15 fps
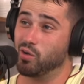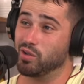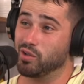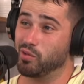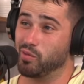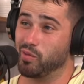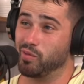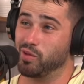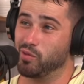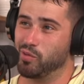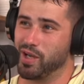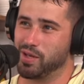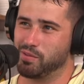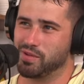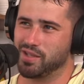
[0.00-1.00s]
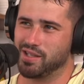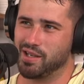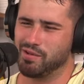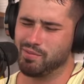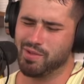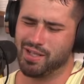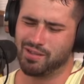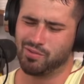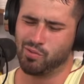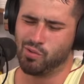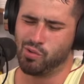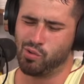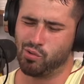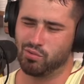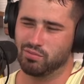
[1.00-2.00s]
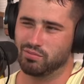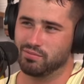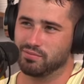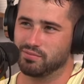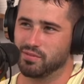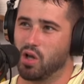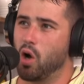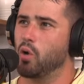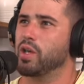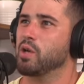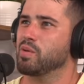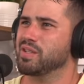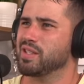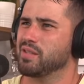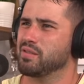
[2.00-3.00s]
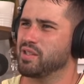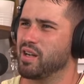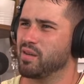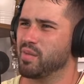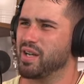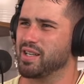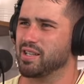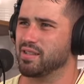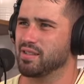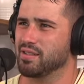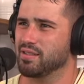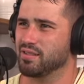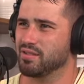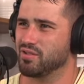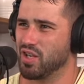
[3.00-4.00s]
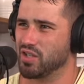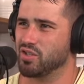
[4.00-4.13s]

Lil, Lil Wayne was on that remix? Woo. Dude. Oh, he was in Young Money, Jay